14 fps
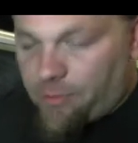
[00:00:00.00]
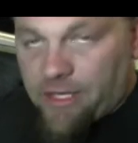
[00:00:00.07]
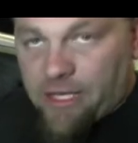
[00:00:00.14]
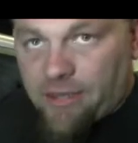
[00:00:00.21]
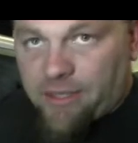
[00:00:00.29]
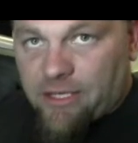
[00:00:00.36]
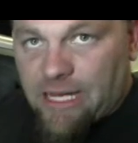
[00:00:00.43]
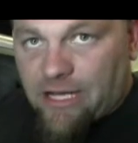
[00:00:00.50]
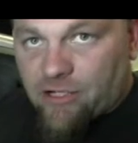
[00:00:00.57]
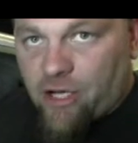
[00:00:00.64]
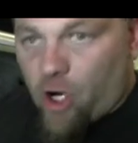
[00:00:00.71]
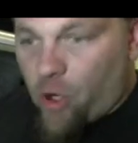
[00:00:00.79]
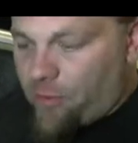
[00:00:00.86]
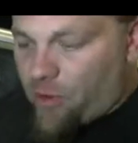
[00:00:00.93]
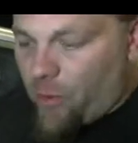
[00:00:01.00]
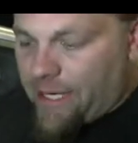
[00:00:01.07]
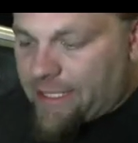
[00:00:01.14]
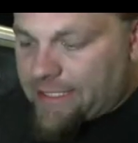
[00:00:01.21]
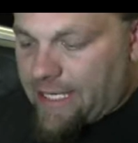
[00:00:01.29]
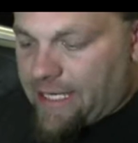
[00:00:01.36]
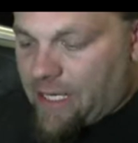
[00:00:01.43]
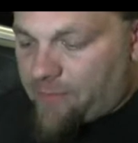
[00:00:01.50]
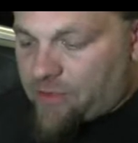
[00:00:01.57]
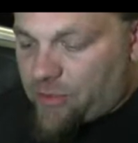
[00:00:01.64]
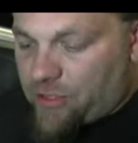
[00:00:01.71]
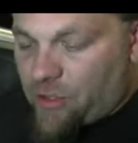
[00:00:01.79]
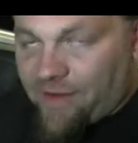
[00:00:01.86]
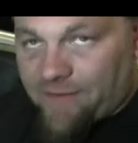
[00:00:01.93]
will be nothing to actually open the wastegate up. So
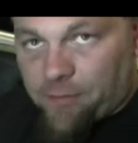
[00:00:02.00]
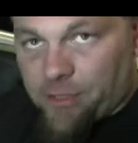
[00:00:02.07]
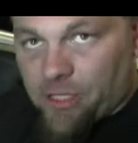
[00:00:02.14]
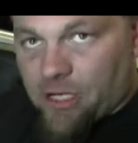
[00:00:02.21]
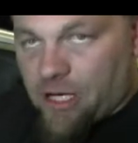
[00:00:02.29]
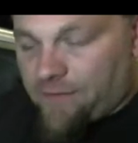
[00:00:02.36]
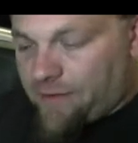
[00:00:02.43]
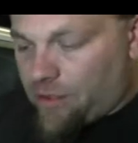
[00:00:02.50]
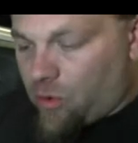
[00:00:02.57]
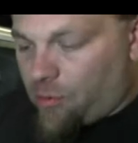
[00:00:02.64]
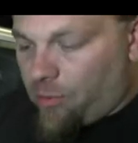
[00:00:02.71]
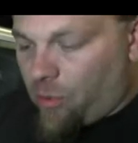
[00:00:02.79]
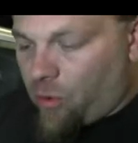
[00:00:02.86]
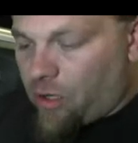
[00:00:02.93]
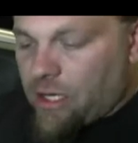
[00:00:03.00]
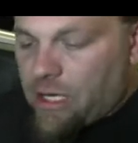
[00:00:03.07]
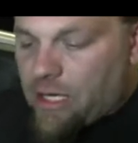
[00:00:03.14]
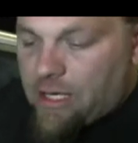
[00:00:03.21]
we do have to plug off the lower port.